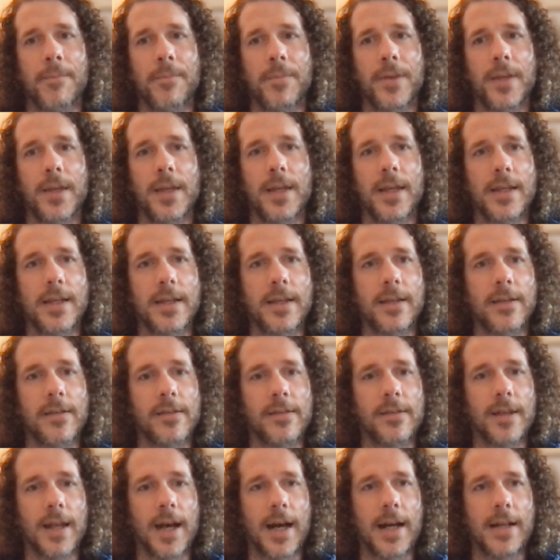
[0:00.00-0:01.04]
It is
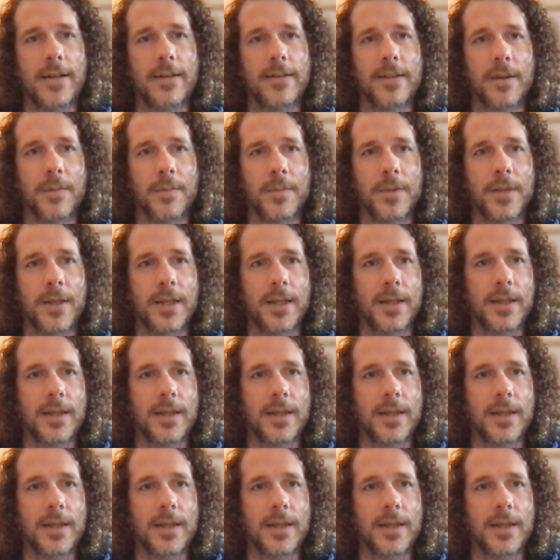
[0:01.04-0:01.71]
not something